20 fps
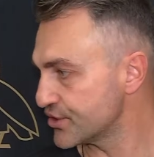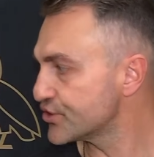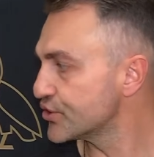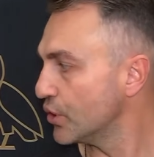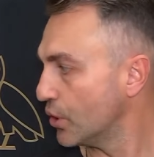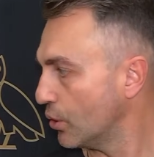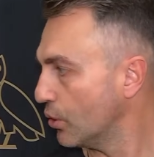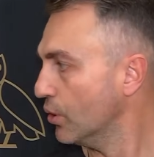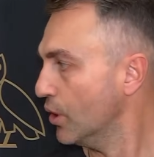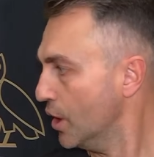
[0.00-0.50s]

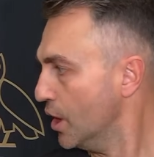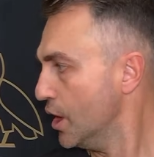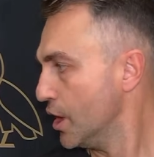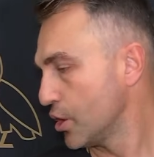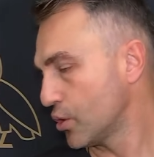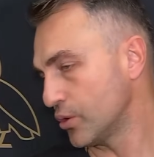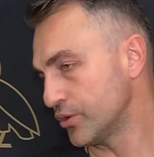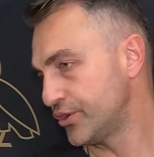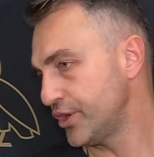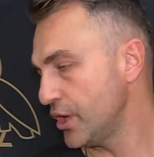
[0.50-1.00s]
So
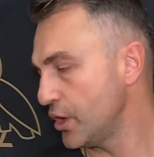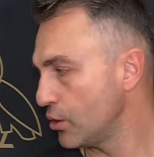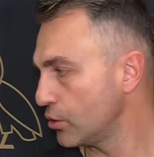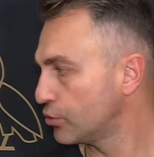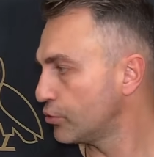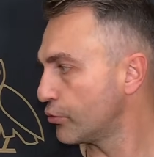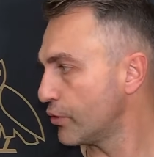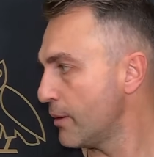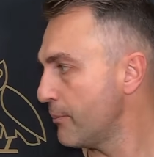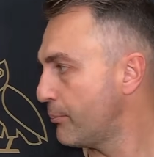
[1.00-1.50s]
continuing
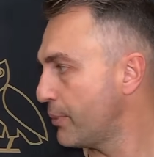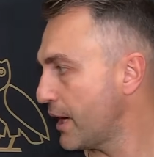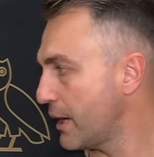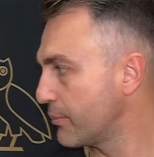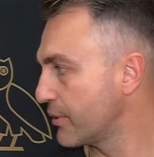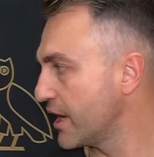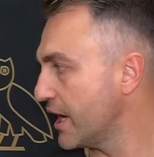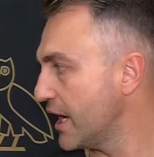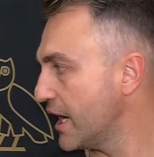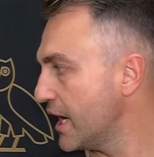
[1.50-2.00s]
to ramp
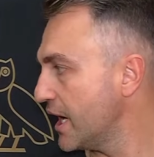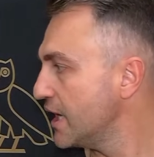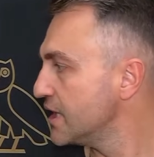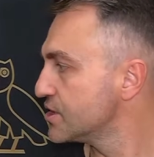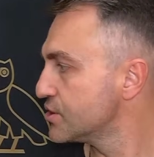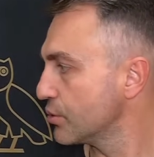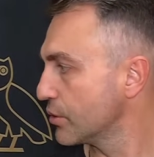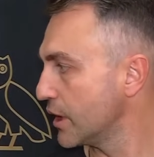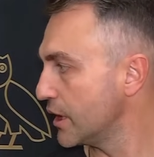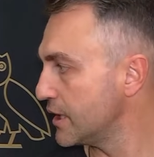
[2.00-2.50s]
up
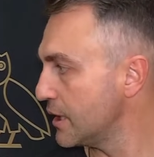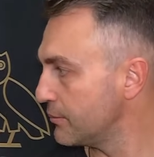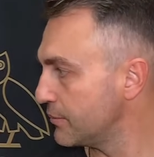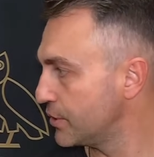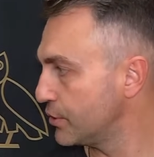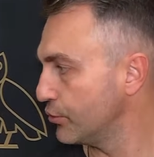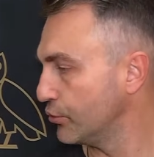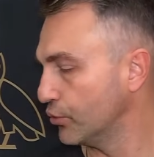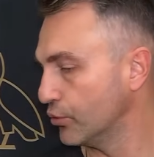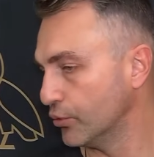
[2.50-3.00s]
guys to get them
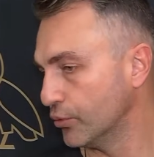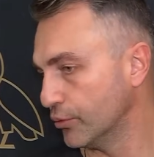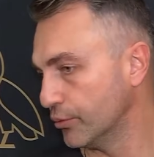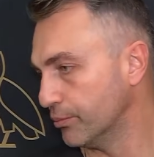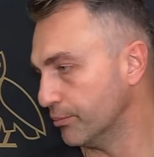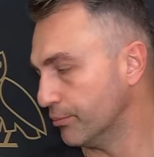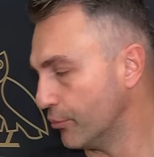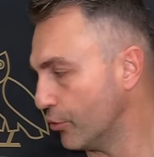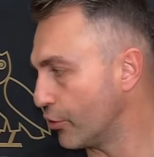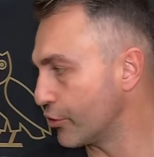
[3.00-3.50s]
to
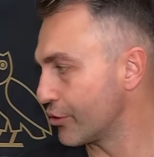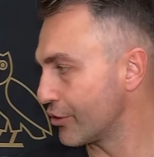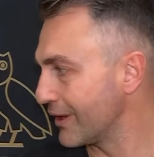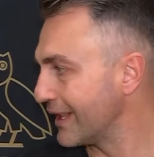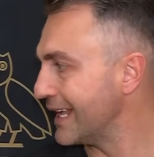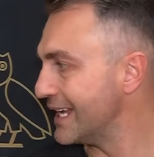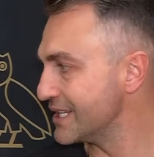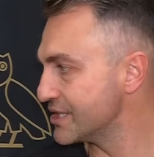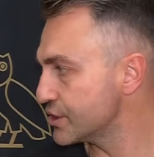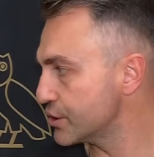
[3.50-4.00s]
more or
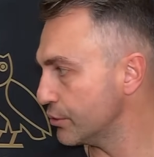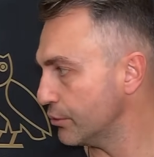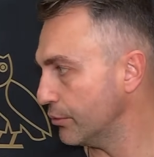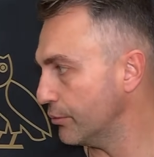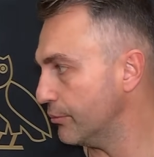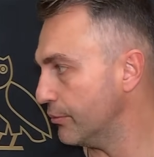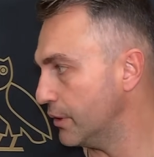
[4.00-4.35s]
less to